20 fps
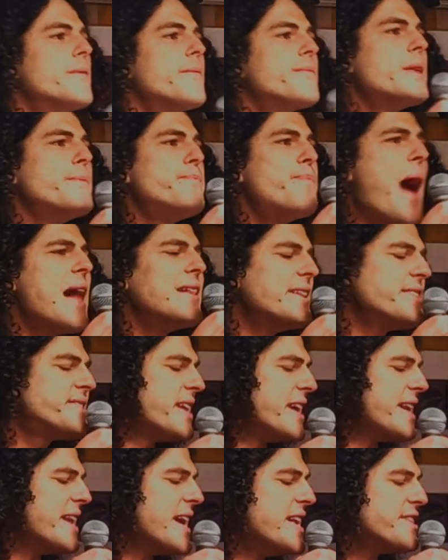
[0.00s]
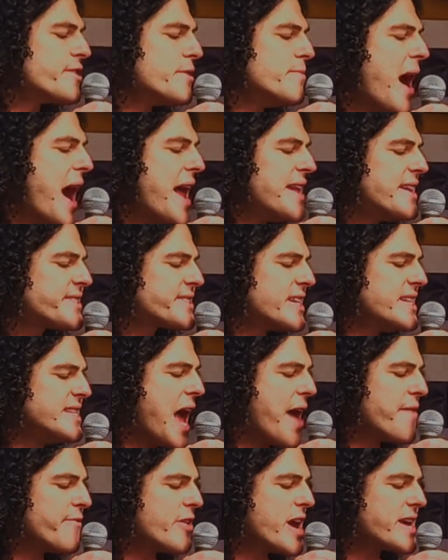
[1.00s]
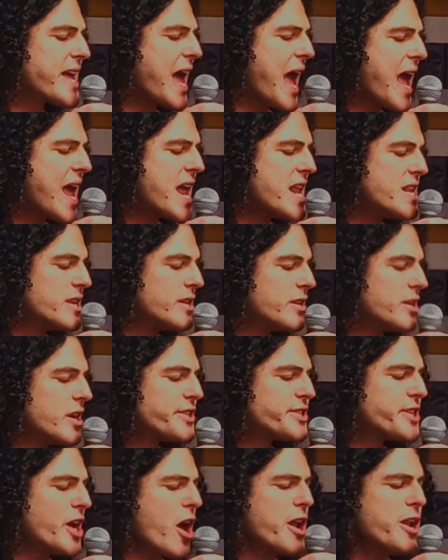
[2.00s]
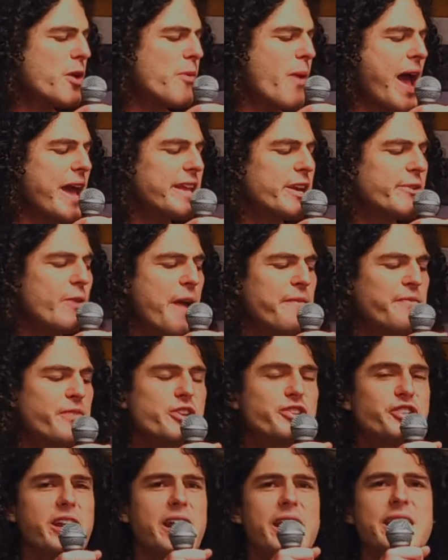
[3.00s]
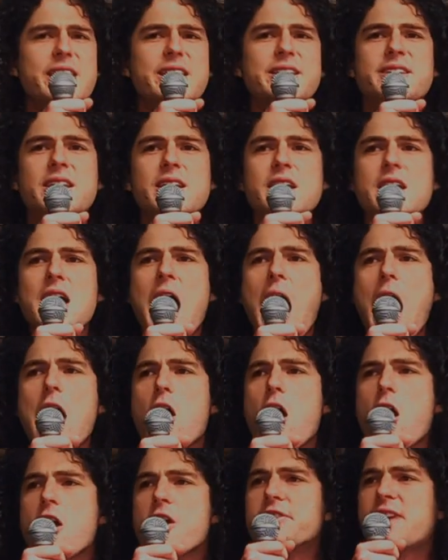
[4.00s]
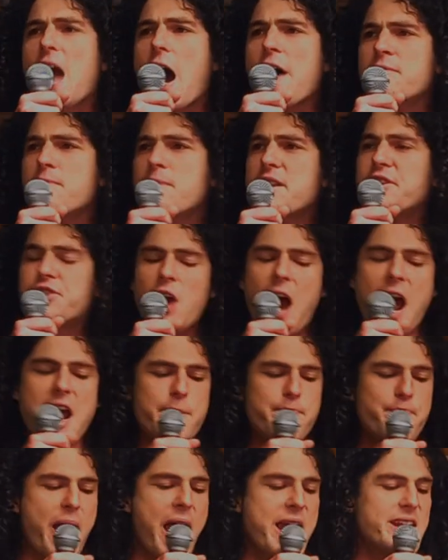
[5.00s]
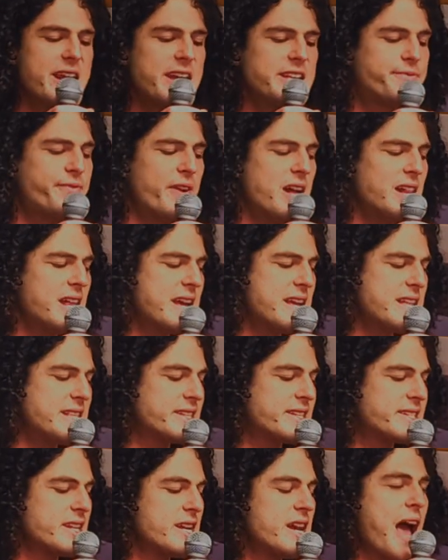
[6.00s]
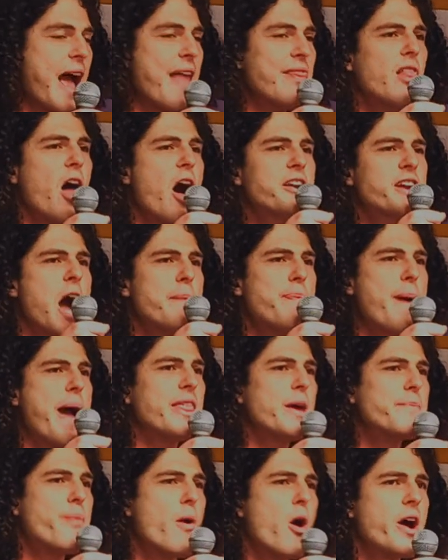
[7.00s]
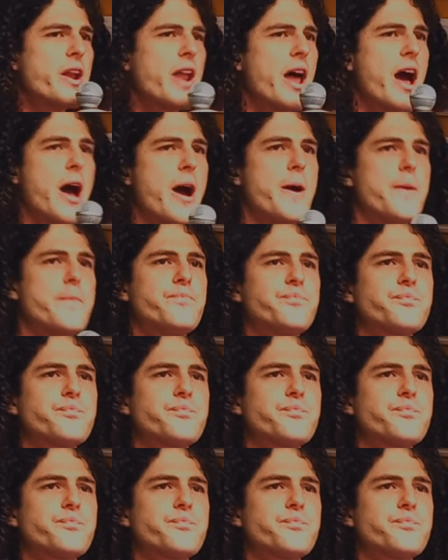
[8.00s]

The Palestinians remind us to never again turn away the refugees our own government try to paint as villains and lock up at the border.